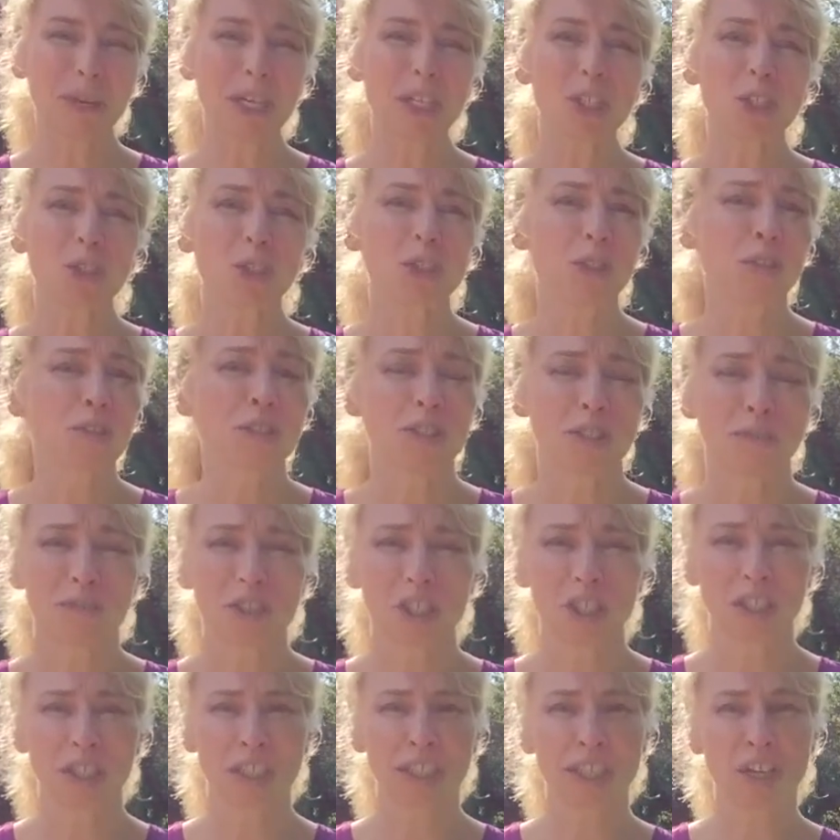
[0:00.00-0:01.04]
make sure you're
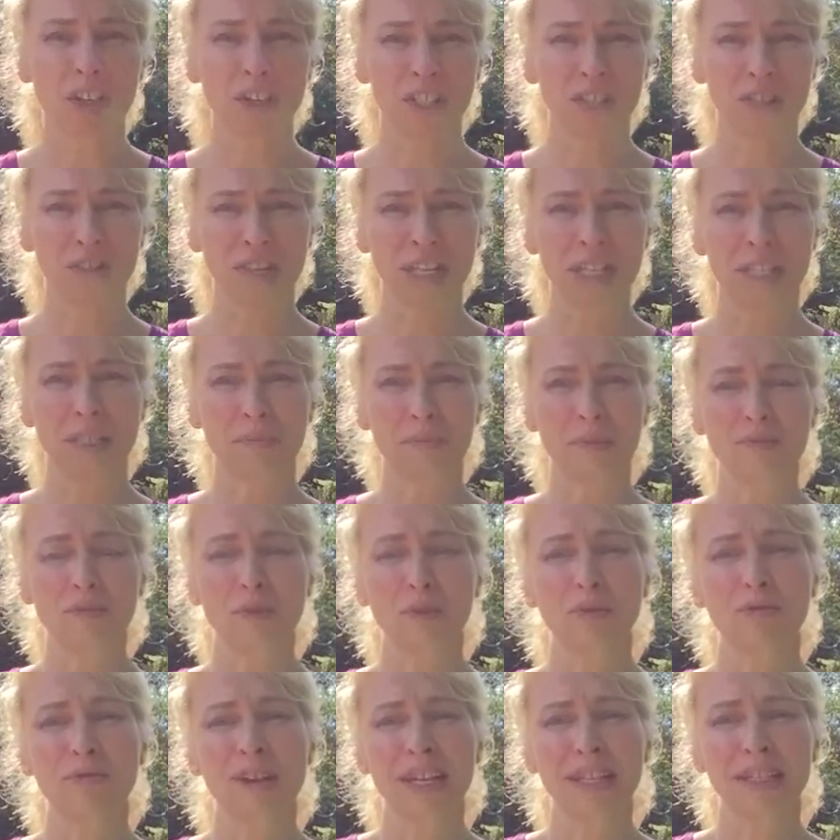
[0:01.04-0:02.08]
sufficiently hydrated
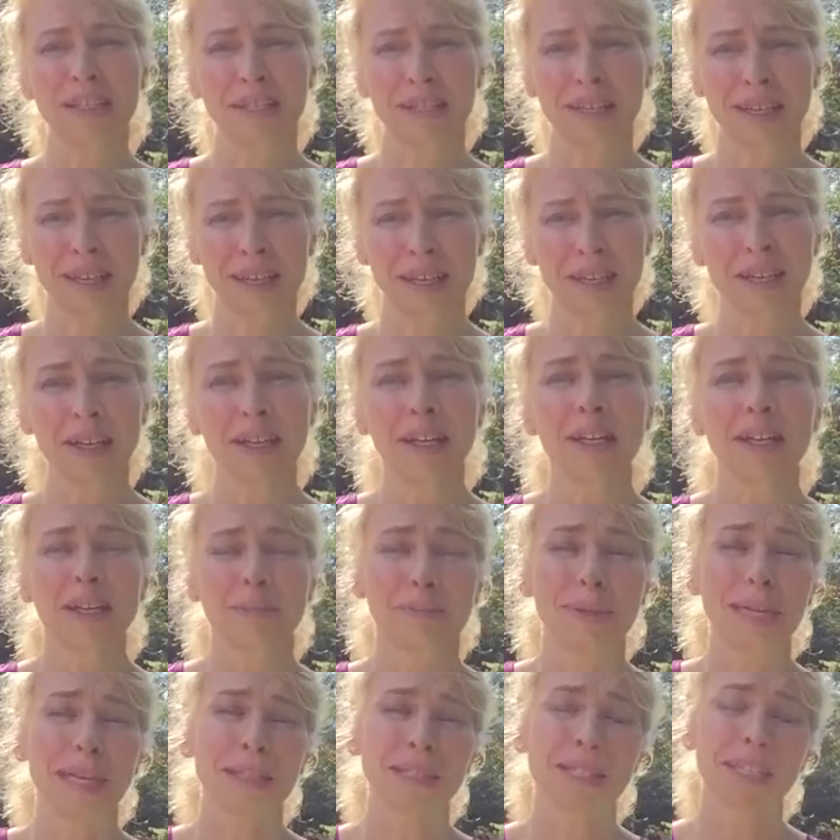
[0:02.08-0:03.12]
before race day,
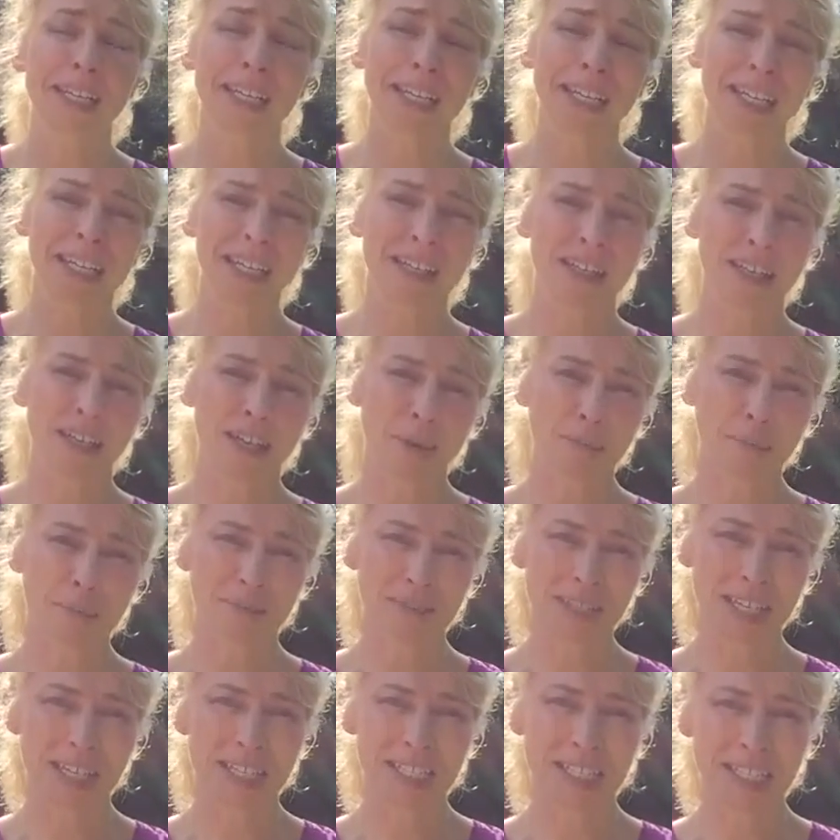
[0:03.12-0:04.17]
particularly in the couple of
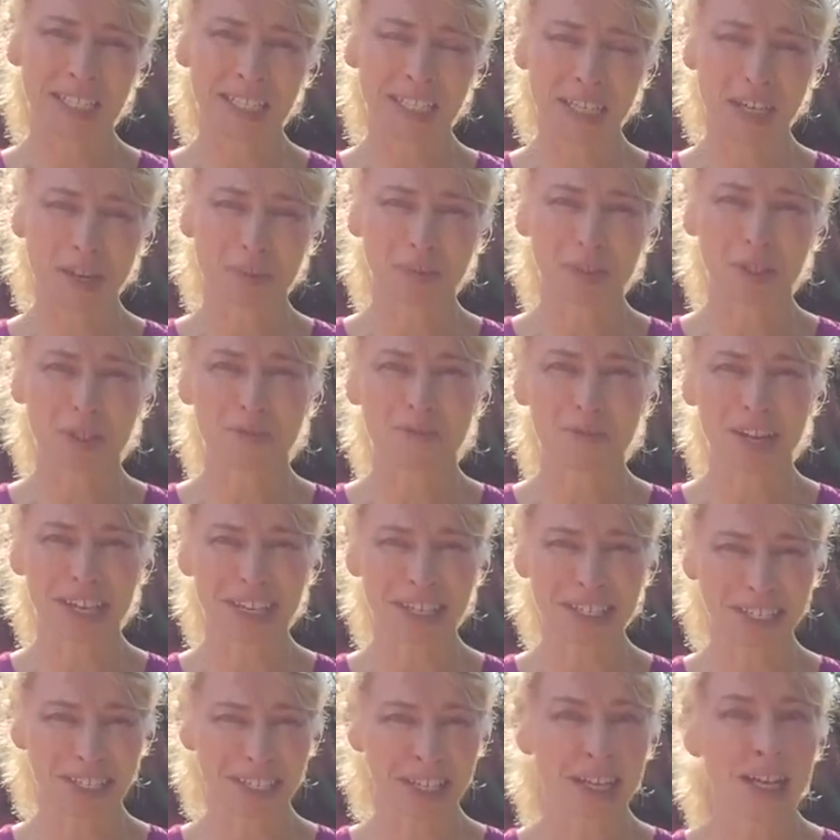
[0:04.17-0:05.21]
days leading up to the
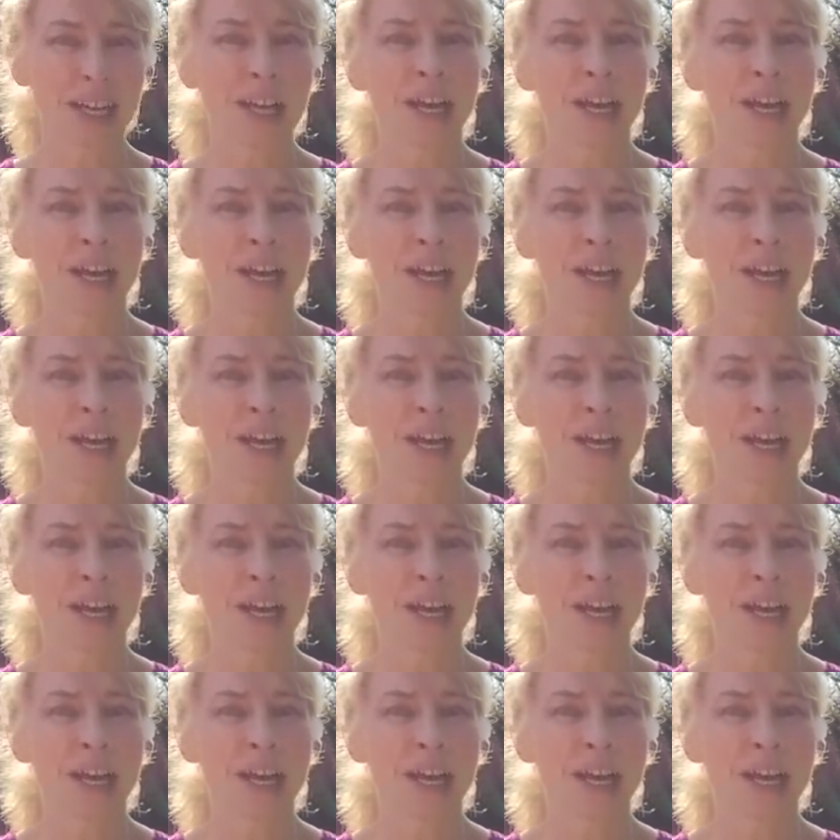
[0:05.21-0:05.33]
race.